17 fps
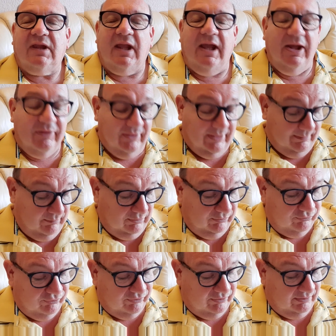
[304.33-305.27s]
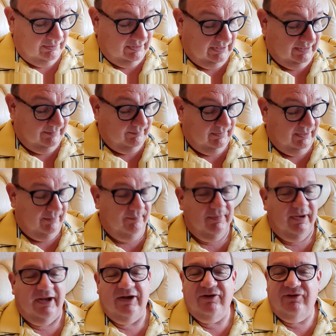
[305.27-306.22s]
and that most um,
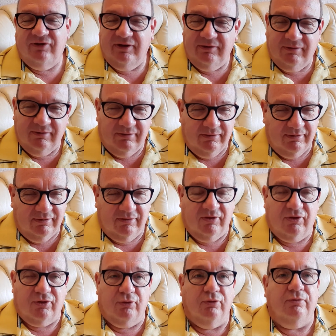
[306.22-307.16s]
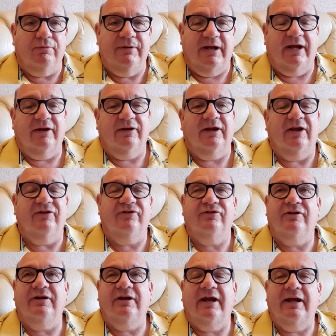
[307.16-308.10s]
amazing thought we had
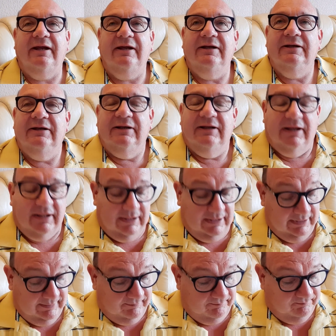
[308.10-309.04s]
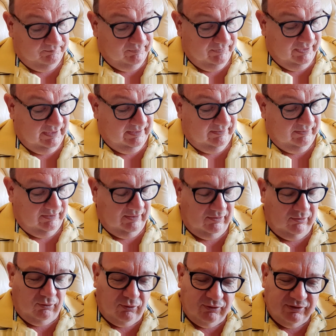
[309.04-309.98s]
yesterday um, the
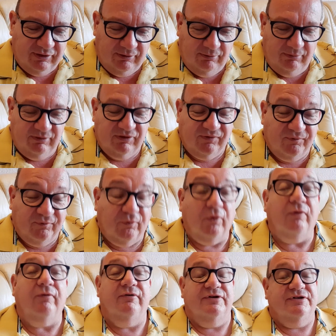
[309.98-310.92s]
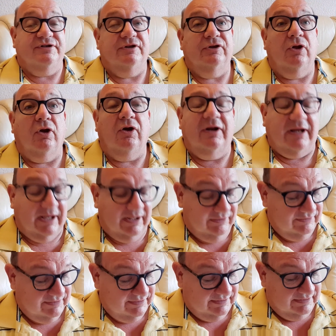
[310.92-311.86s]
Lord who is for us and not
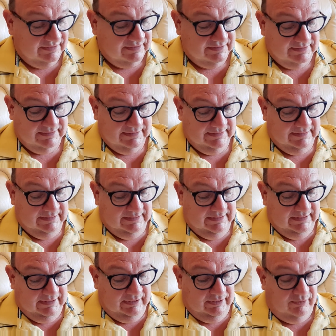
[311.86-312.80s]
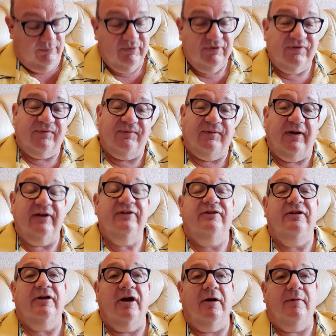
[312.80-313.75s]
against us, who is
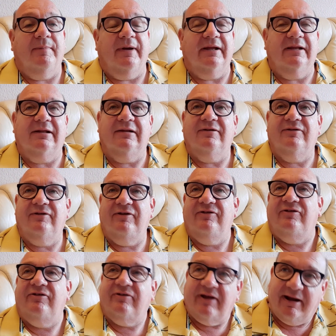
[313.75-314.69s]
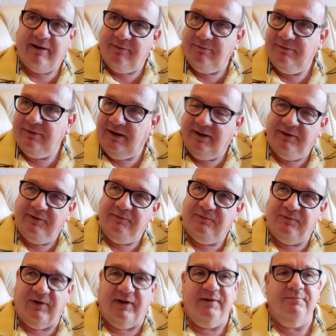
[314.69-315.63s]
fighting our battles. This is how I
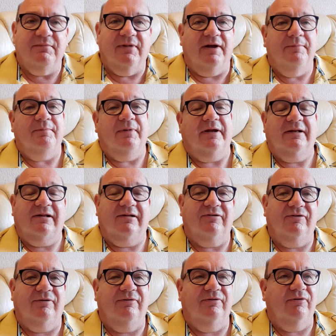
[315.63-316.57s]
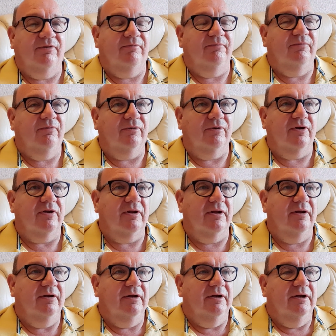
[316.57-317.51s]
fight my battles, is one of the